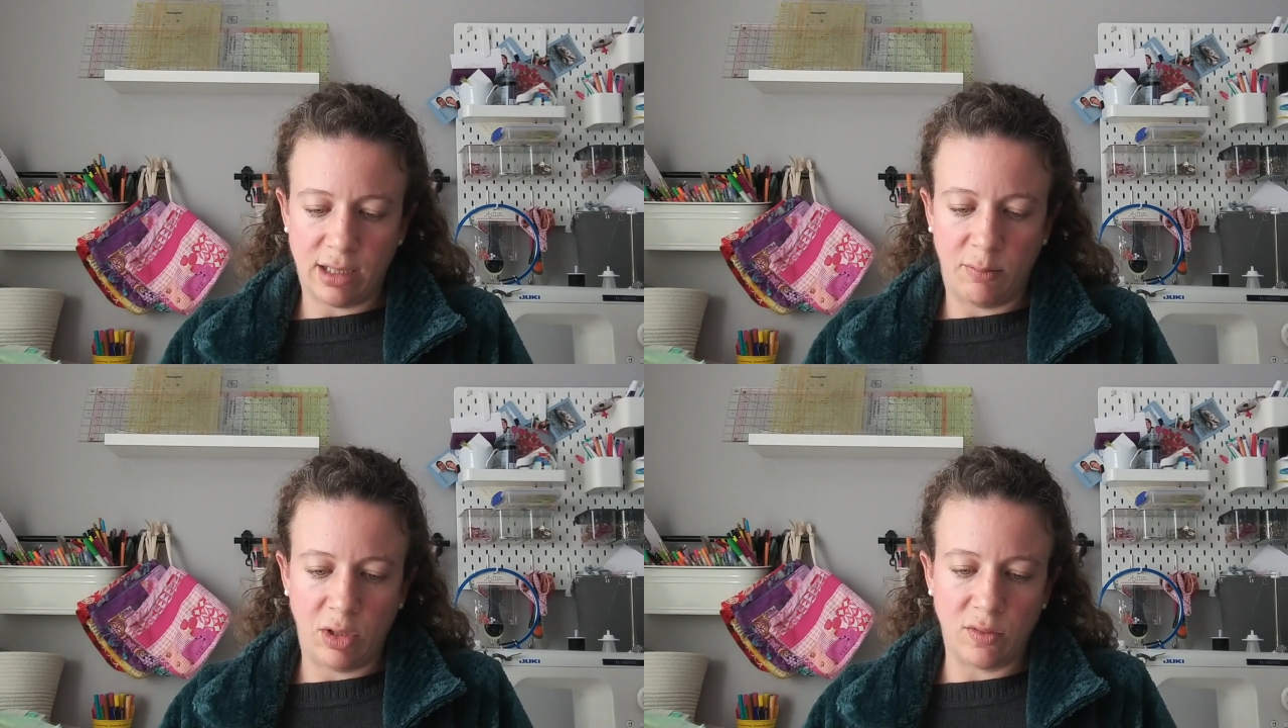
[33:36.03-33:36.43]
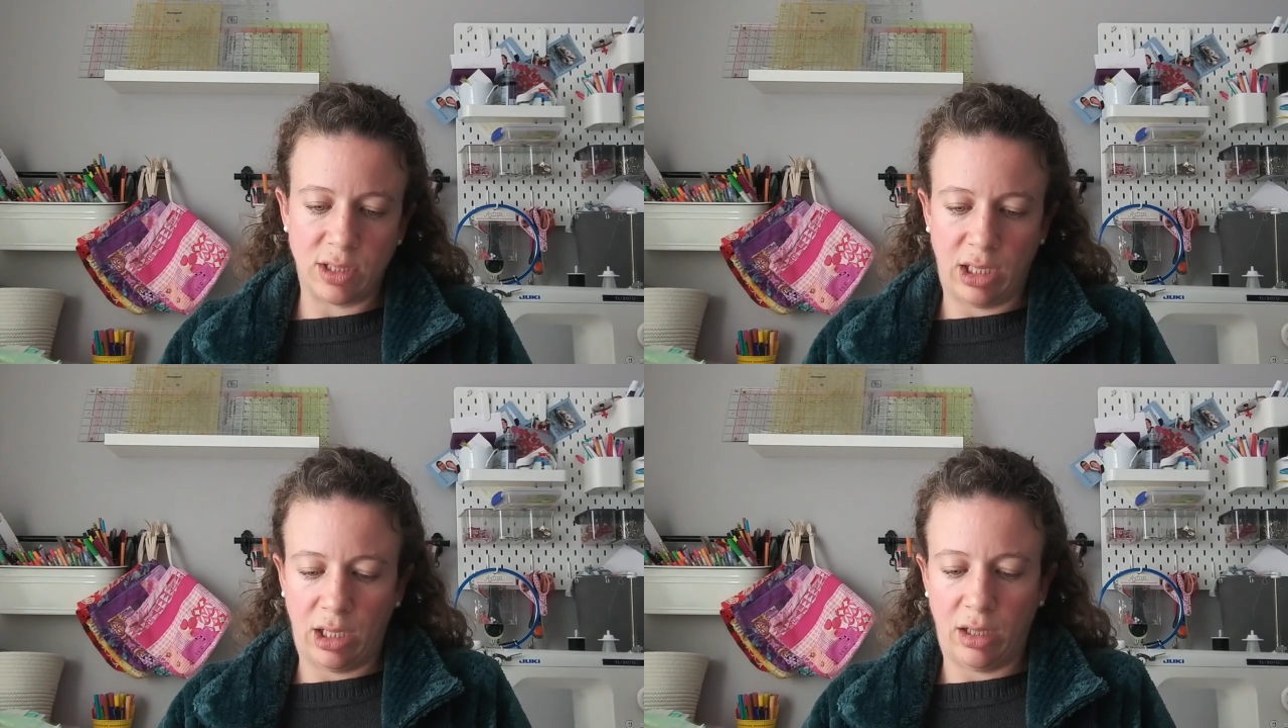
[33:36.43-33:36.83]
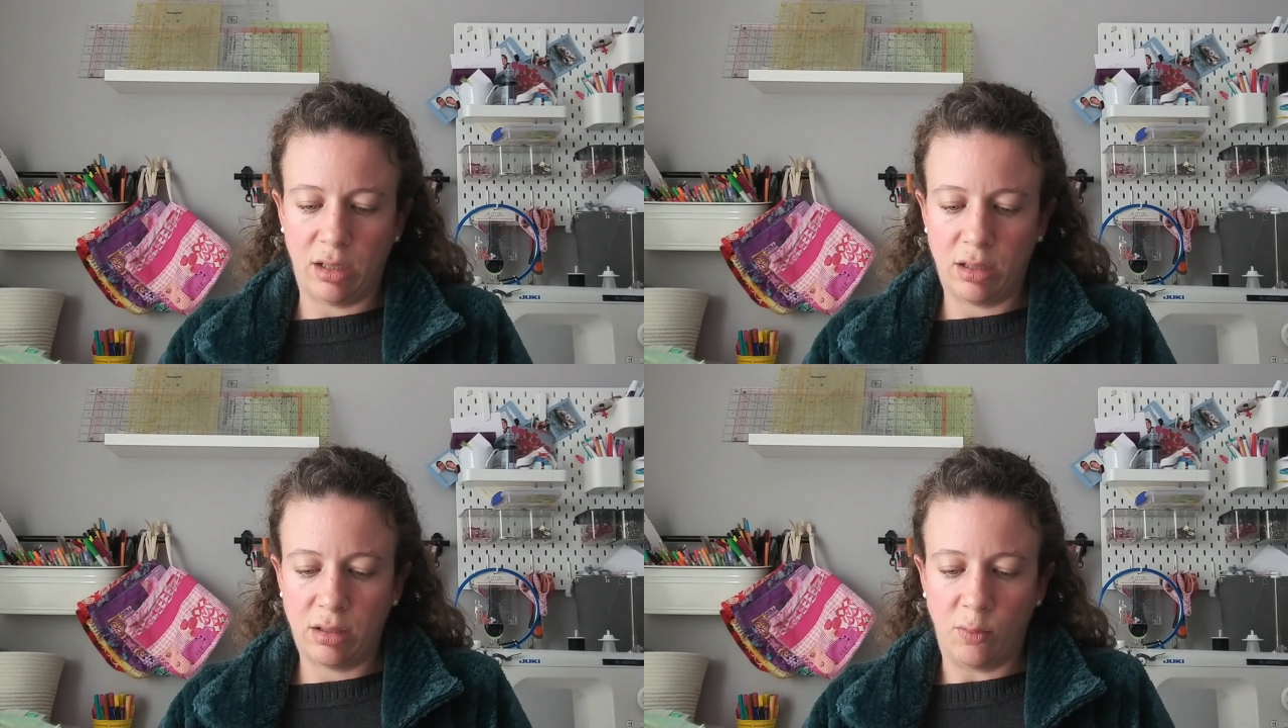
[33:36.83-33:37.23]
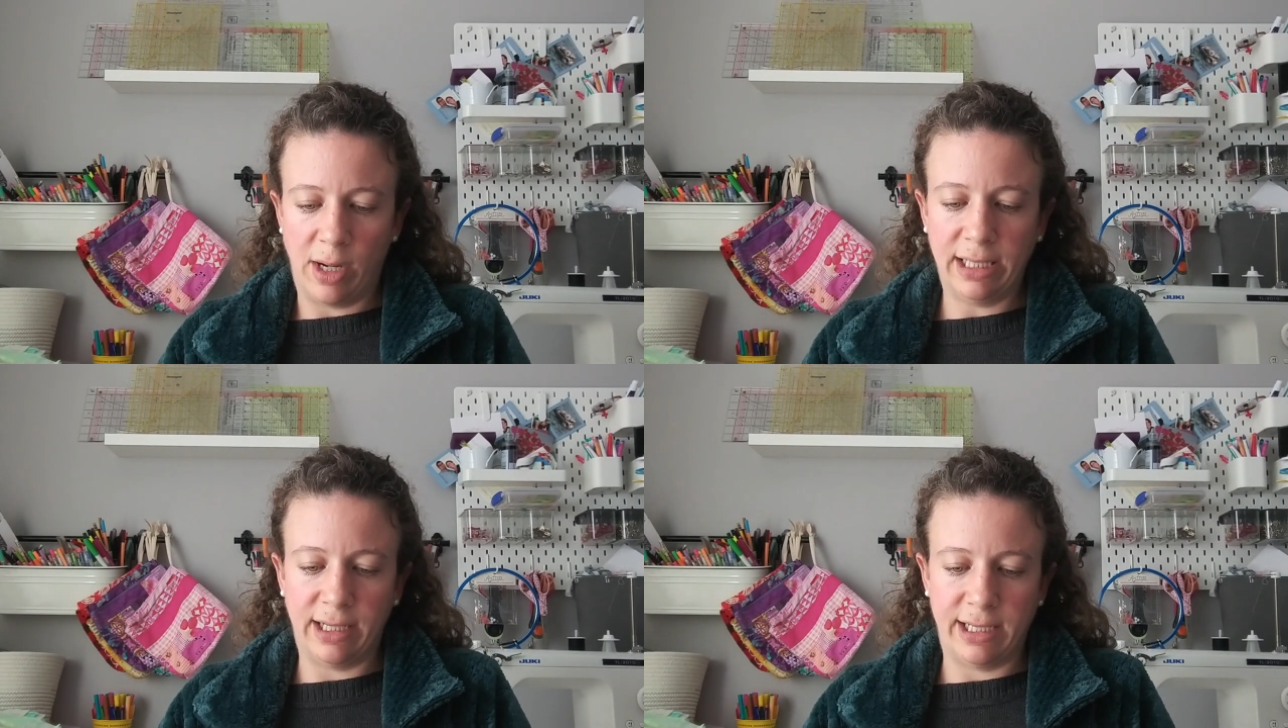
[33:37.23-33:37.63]
I'm using
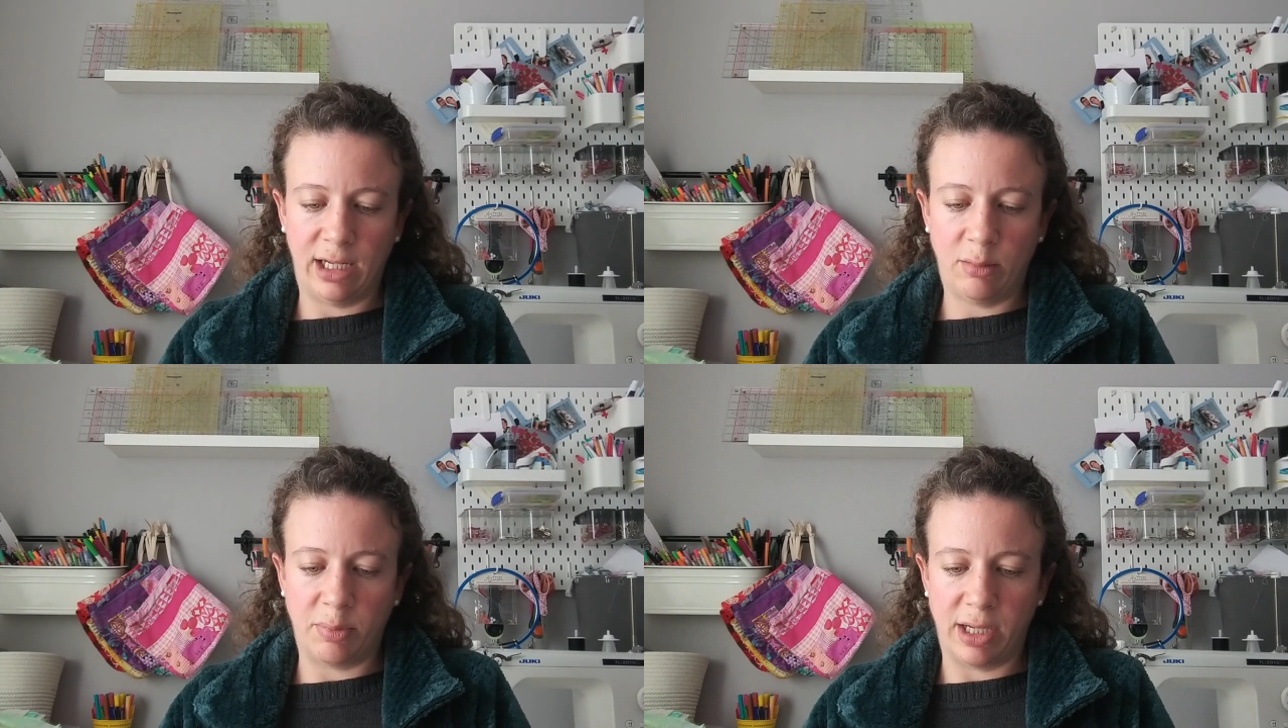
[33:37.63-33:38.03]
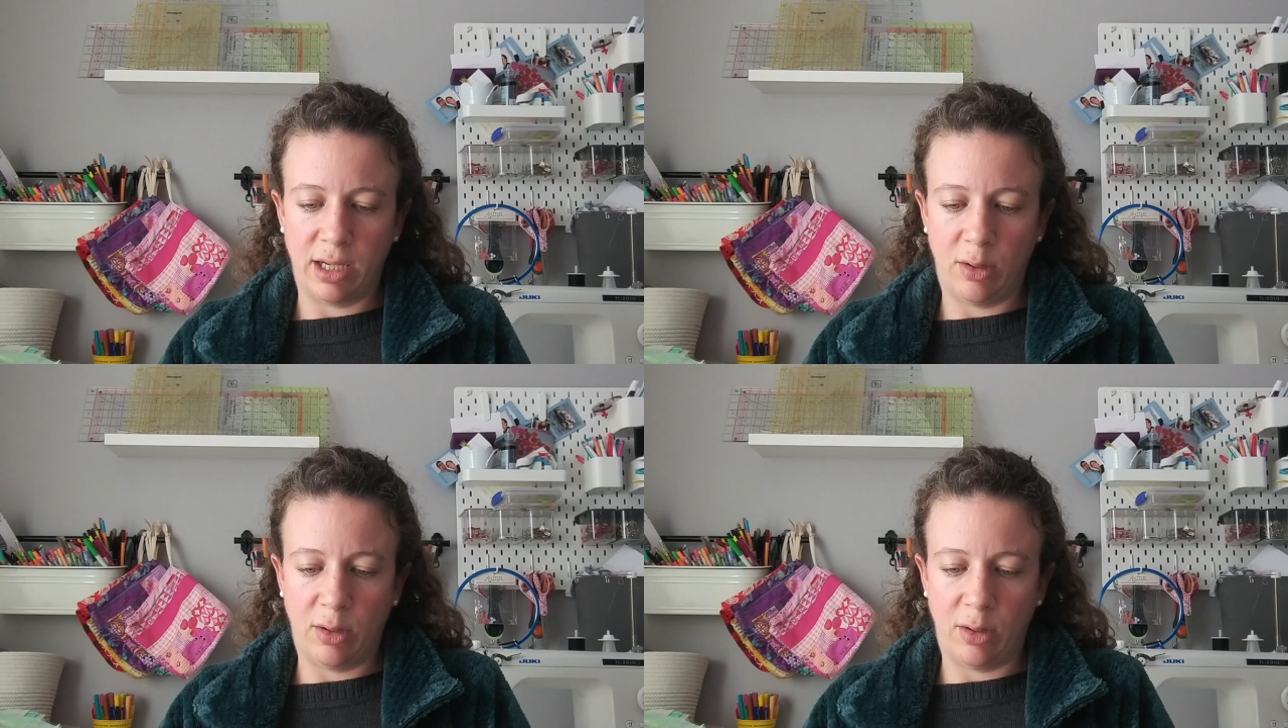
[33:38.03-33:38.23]
White Lightning by